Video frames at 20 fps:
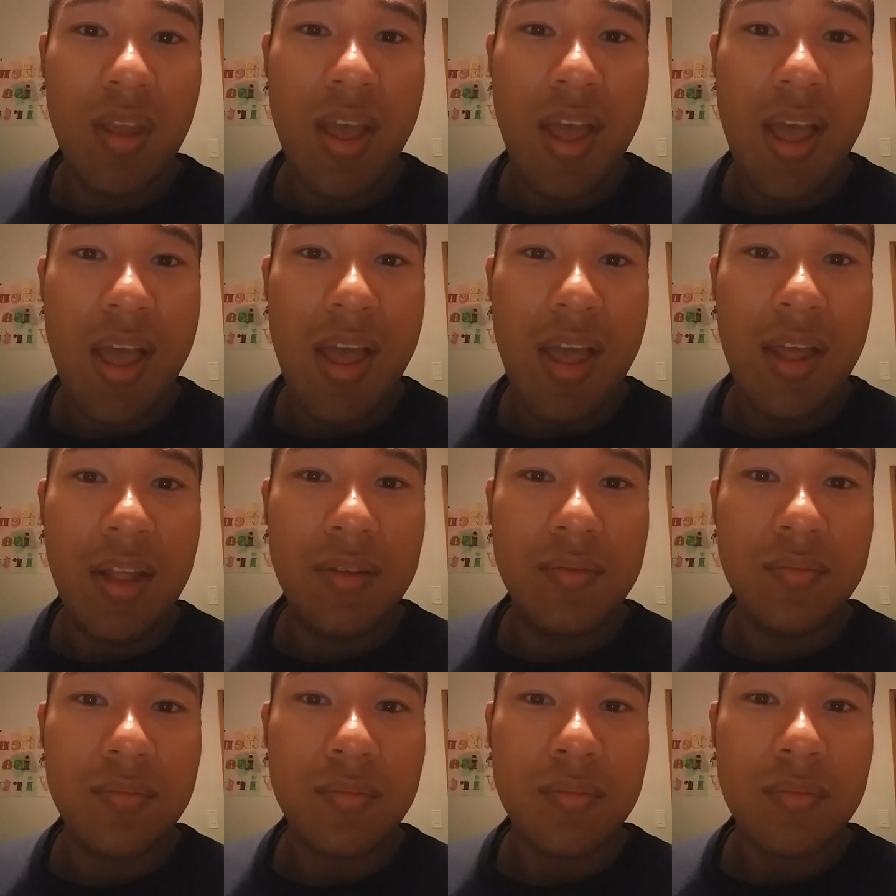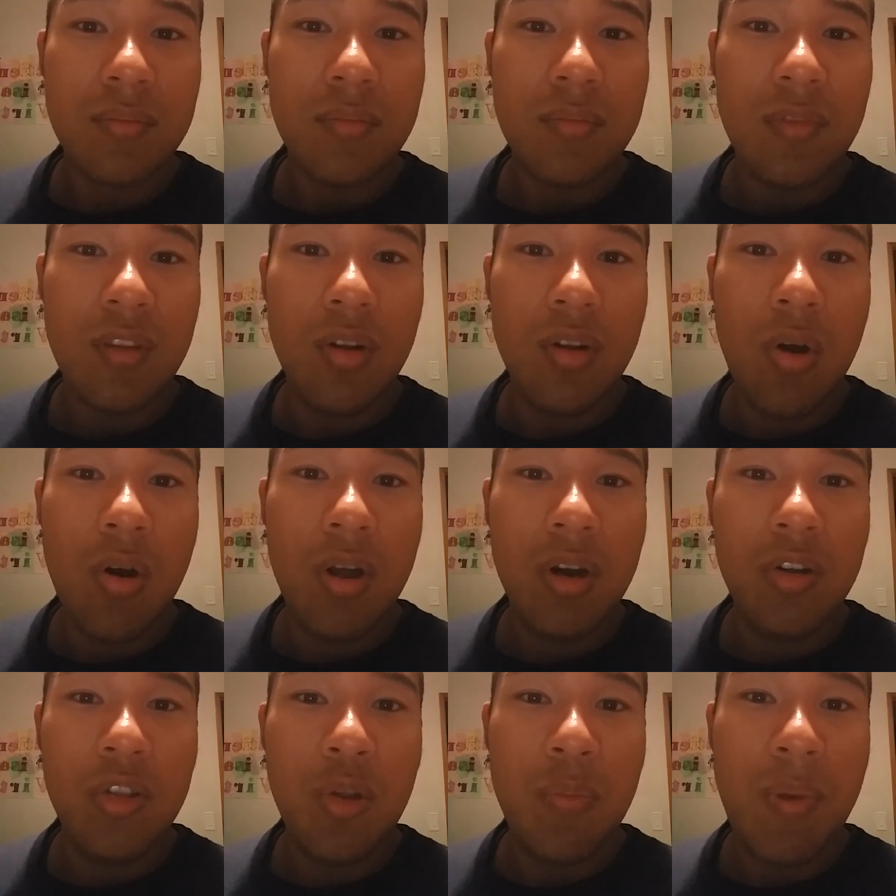and go
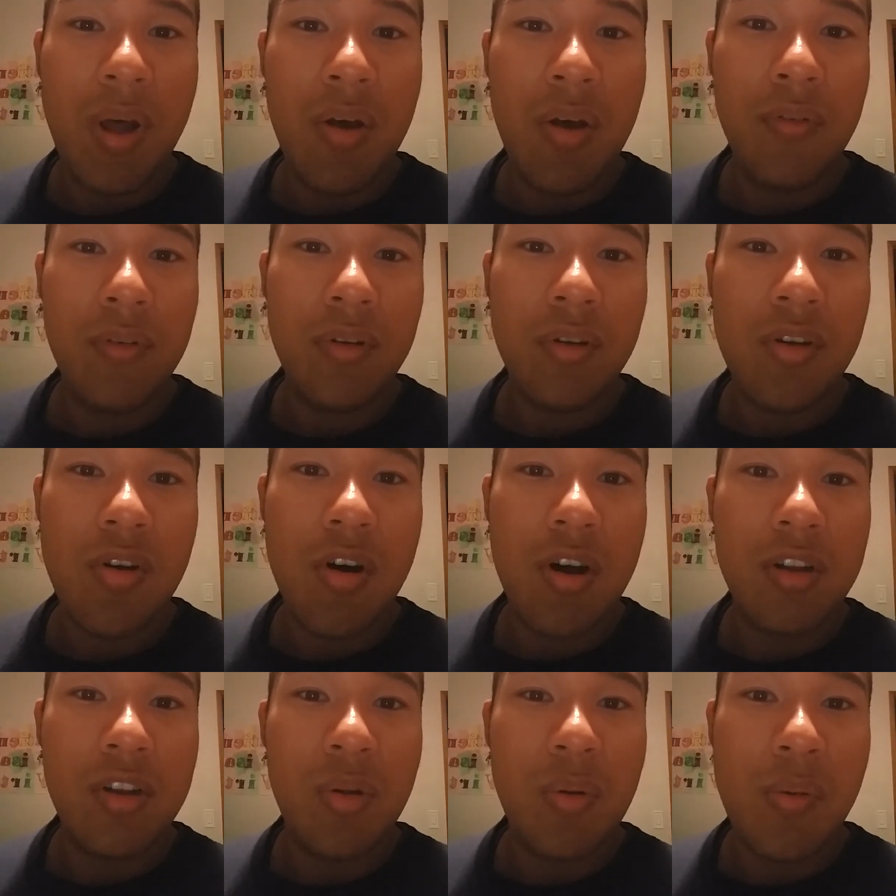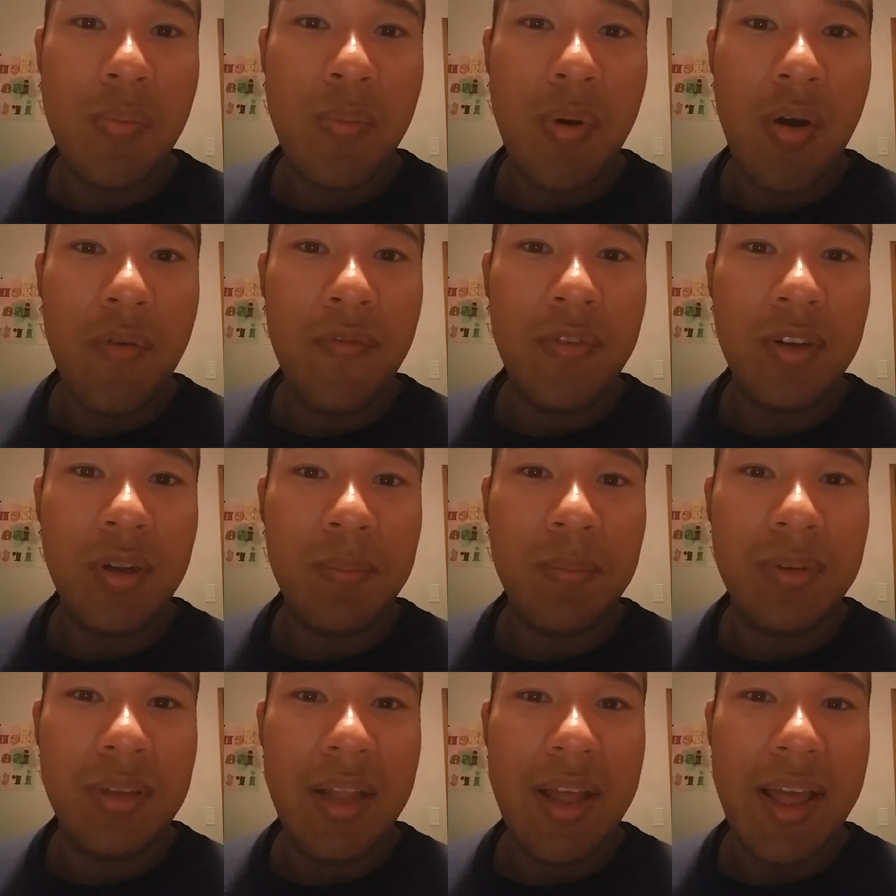on the boat for the
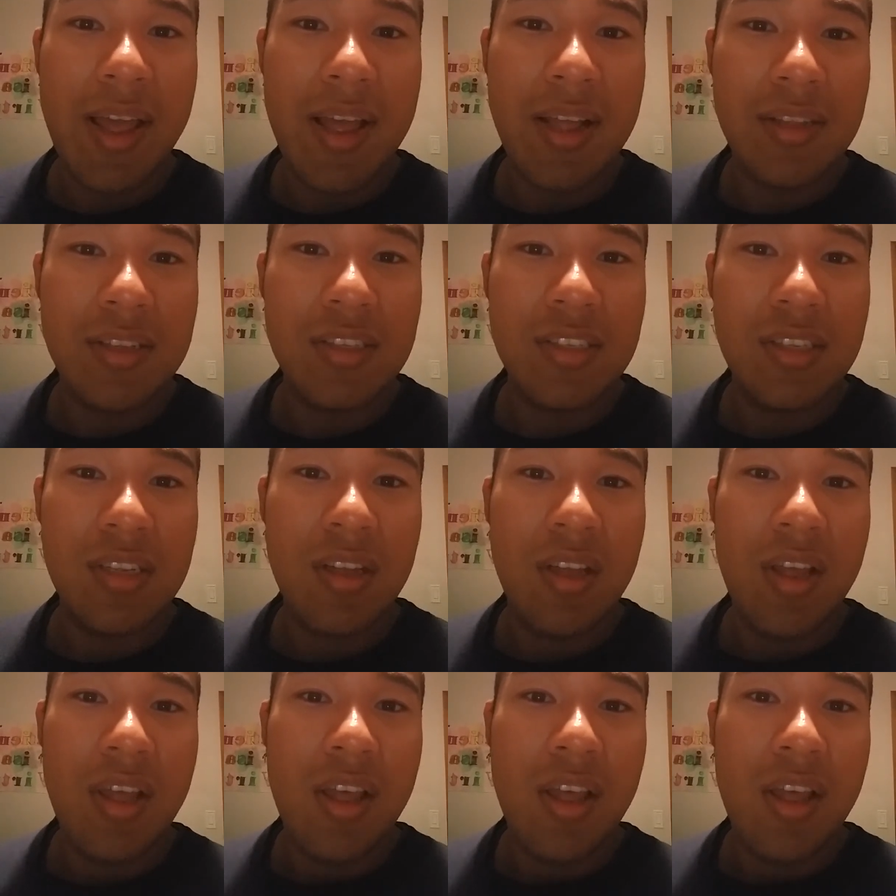planes,